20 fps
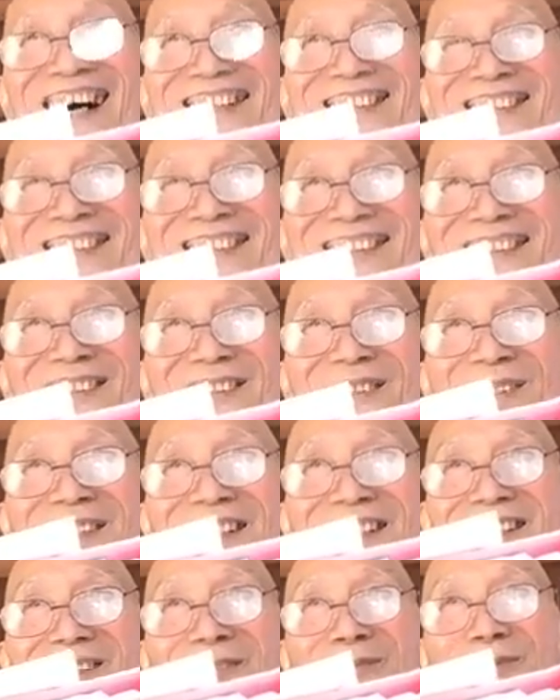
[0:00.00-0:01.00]
others
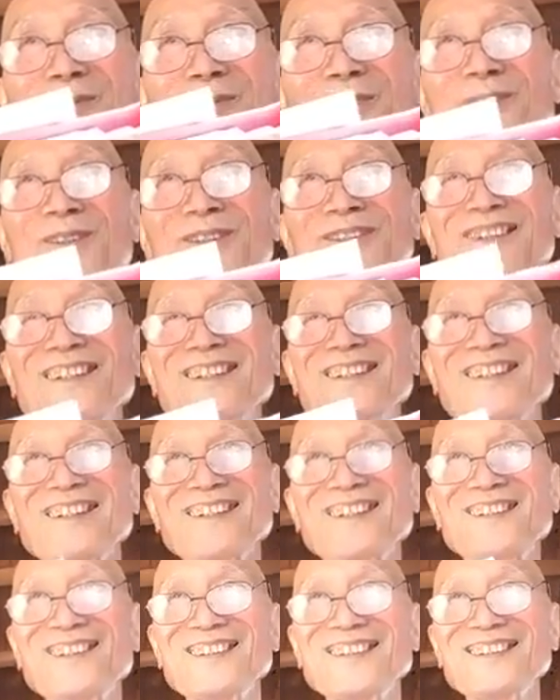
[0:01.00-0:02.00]
already personal are
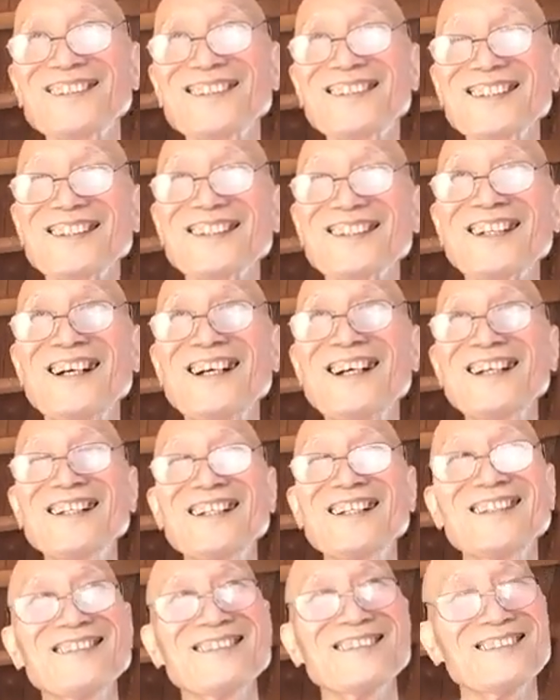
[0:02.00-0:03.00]
concerned,
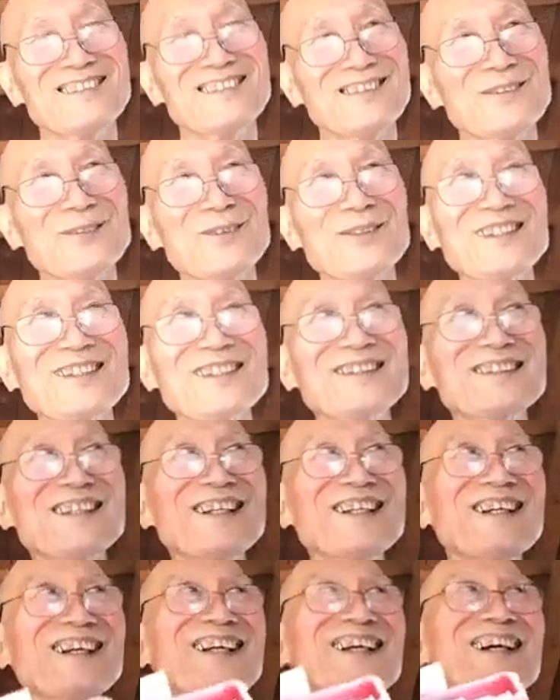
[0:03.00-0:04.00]
I want to
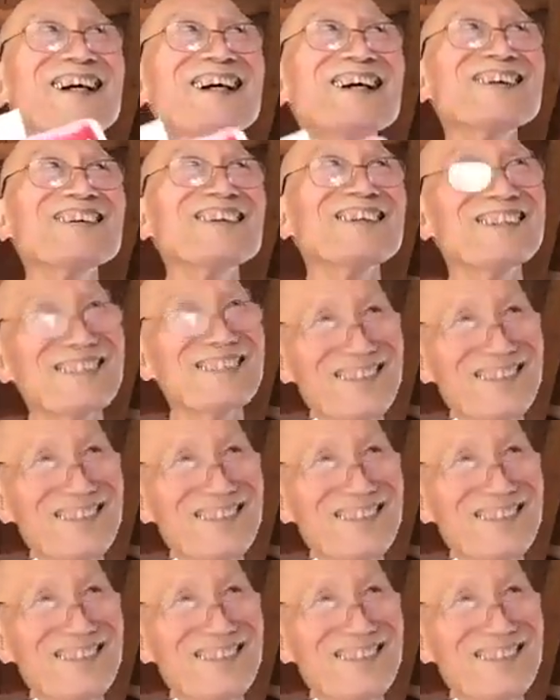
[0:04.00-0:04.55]
say, I